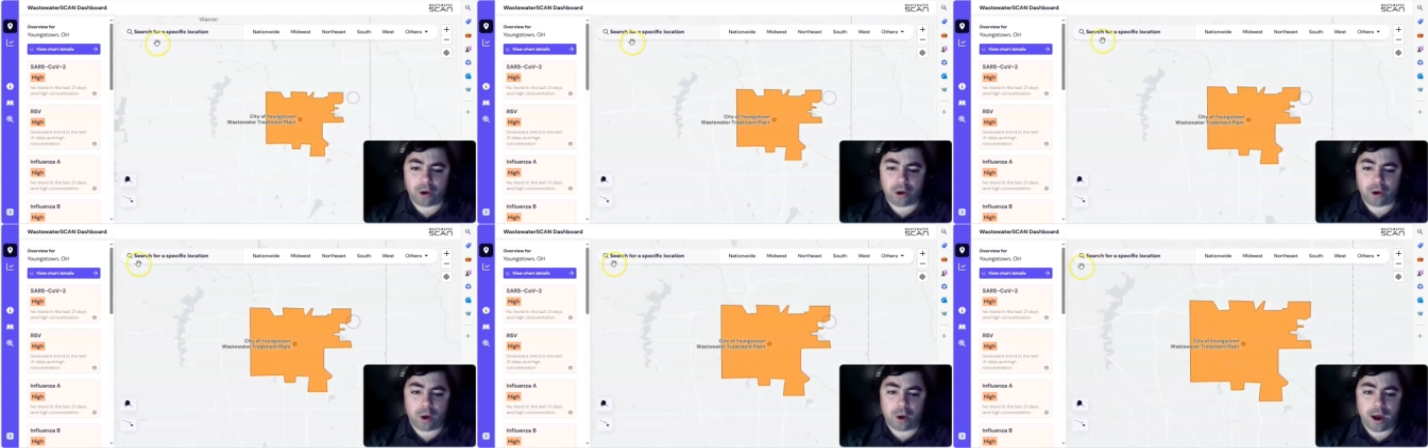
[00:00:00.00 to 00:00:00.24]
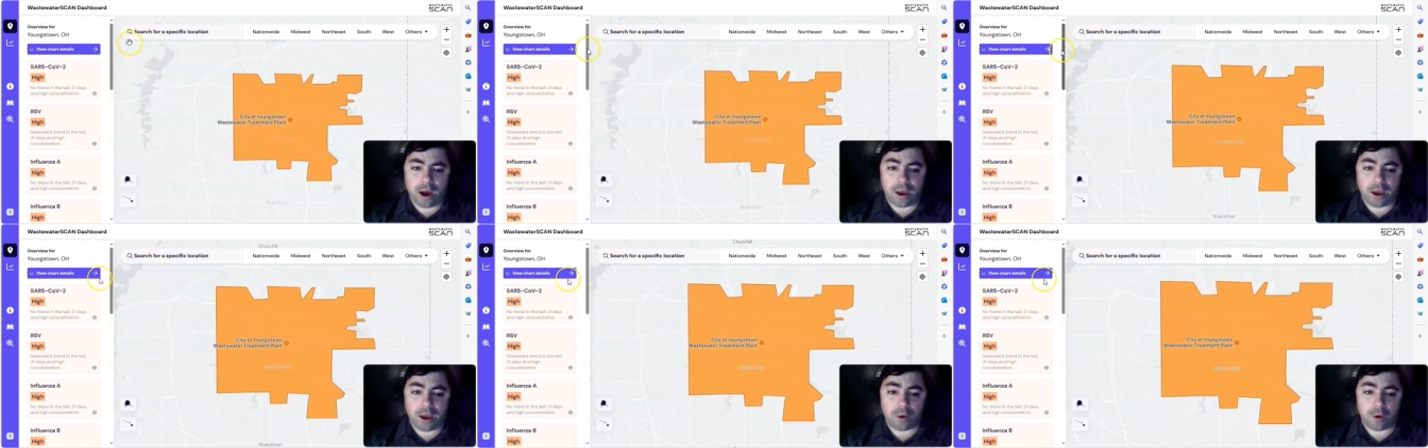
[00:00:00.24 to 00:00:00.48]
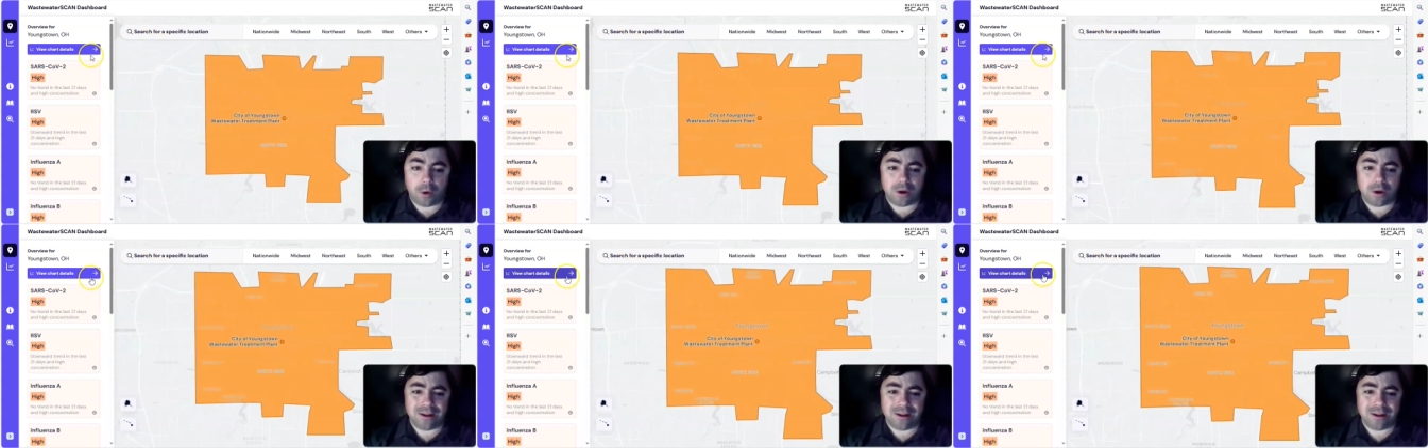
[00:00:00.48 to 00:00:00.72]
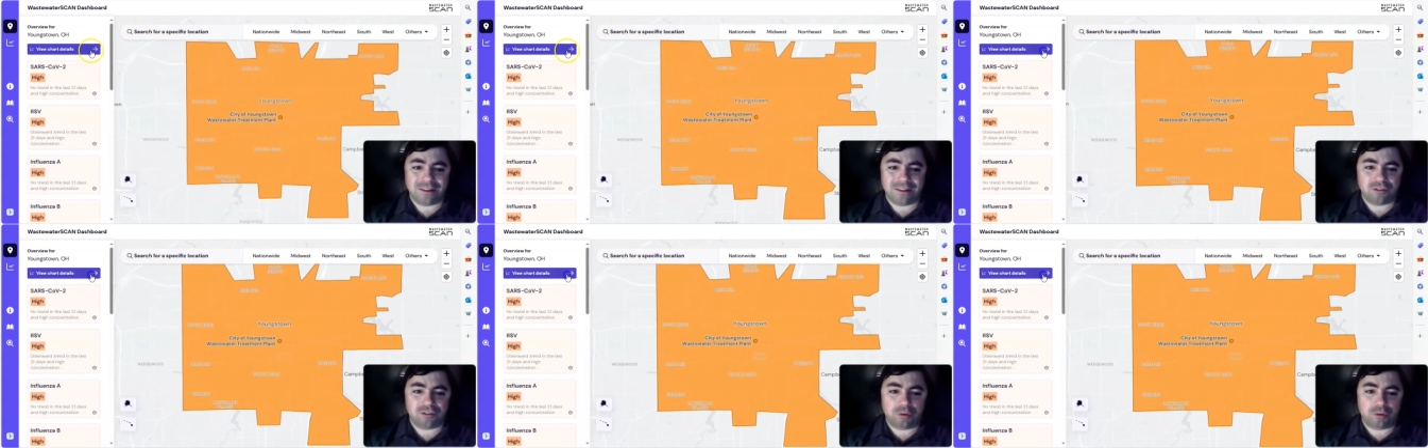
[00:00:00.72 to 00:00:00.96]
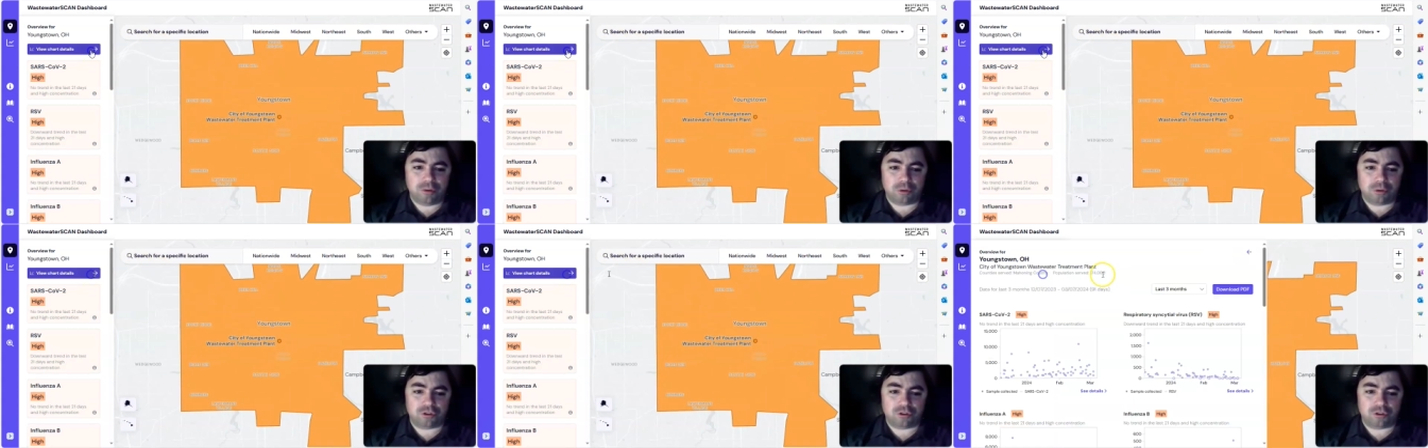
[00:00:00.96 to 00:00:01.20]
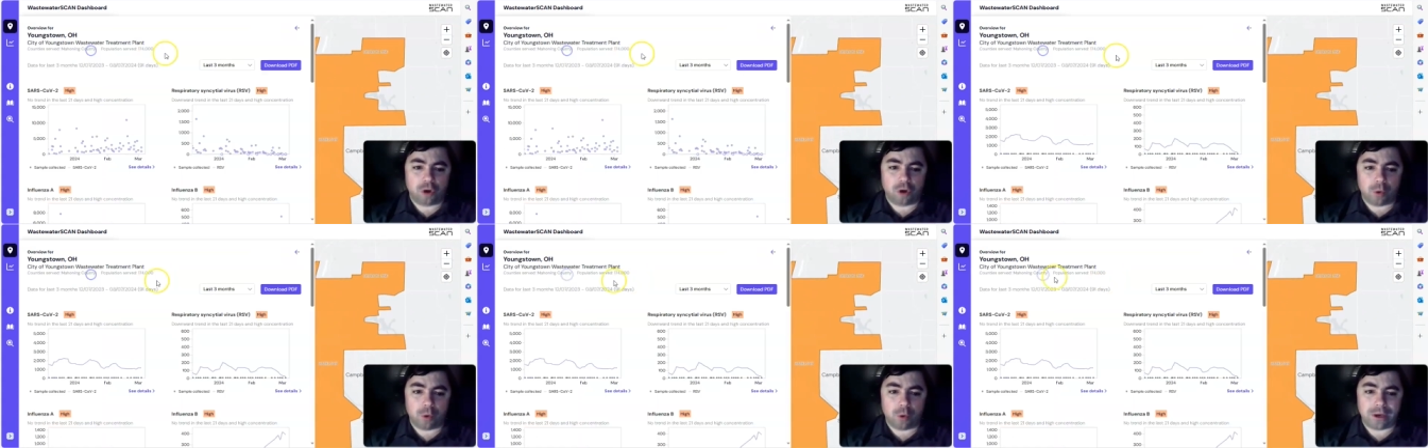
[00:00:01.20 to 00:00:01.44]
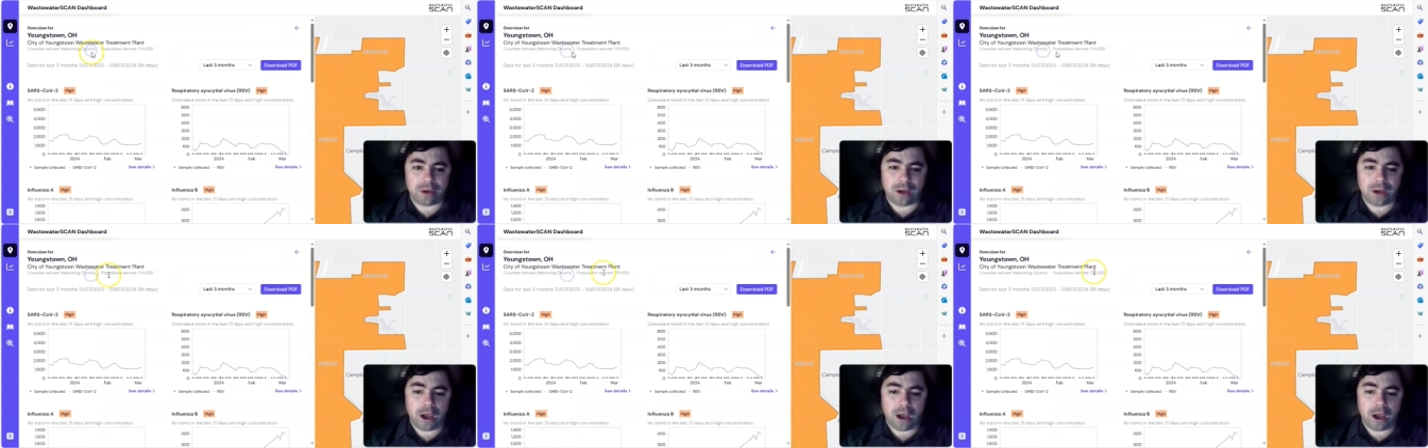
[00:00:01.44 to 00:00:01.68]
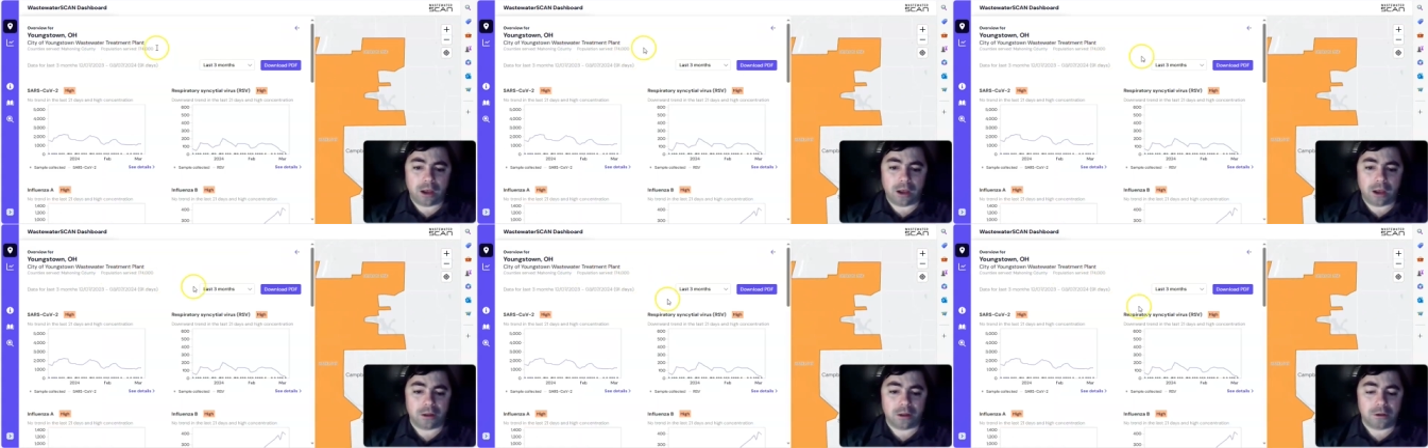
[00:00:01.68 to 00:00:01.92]
Ohio, see what's going
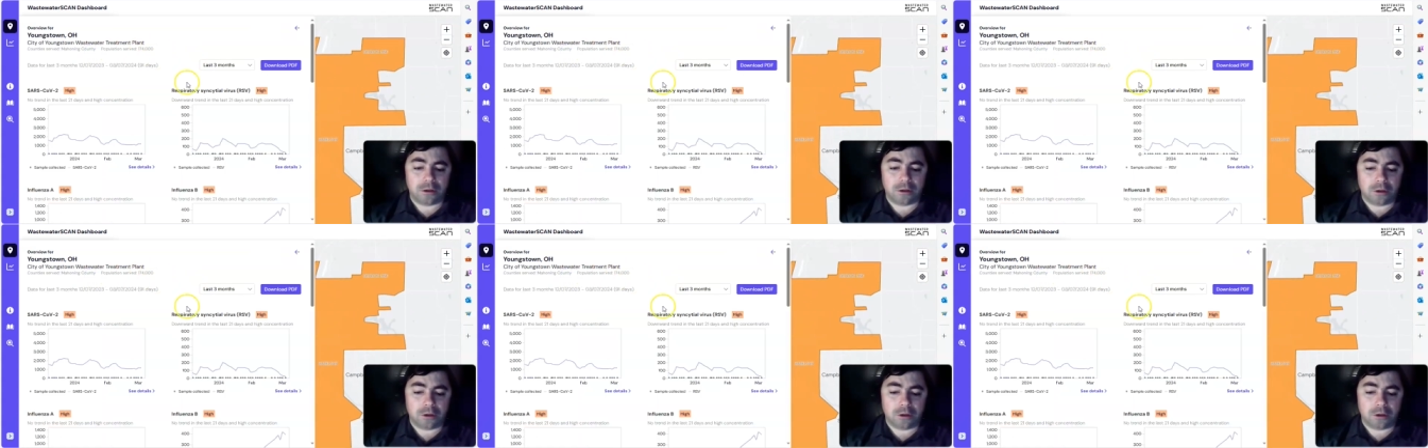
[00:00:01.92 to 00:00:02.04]
uh,